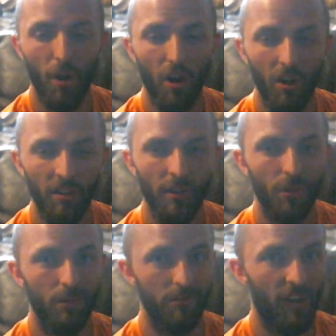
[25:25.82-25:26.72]
the whole
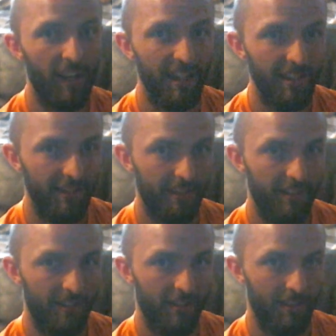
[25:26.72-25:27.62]
idea that
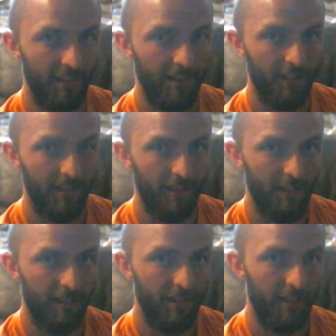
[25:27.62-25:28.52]
there is
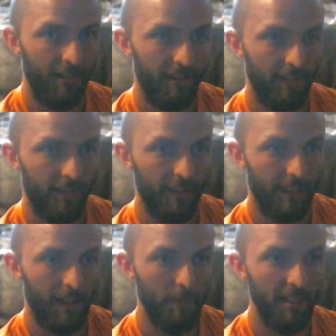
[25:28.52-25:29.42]
no such thing
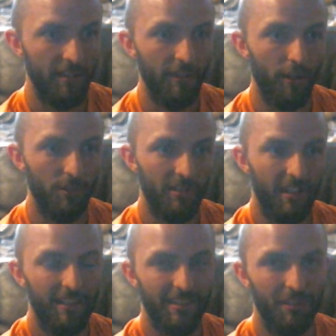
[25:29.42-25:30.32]
as positive
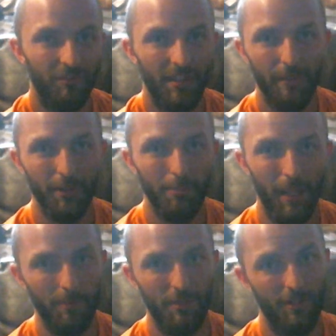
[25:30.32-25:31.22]
or negative,
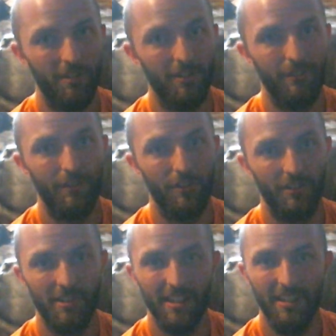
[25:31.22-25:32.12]

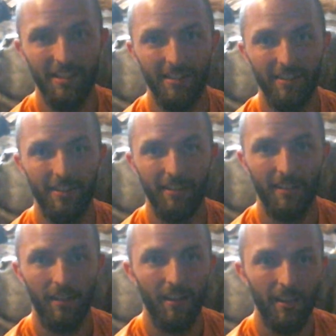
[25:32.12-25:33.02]
or good
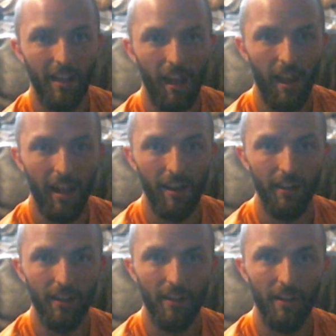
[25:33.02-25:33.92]
or bad,
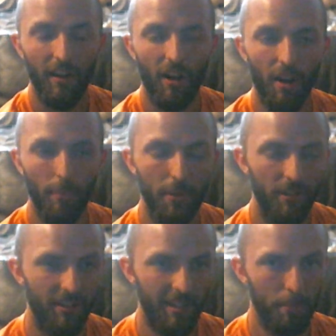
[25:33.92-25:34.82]
or
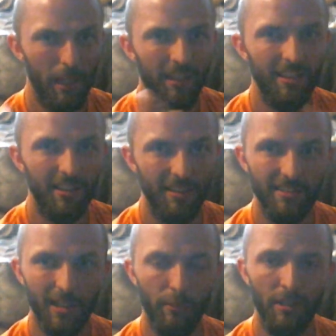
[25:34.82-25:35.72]
wrong or
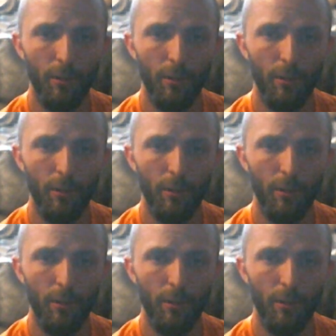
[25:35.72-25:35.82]
right.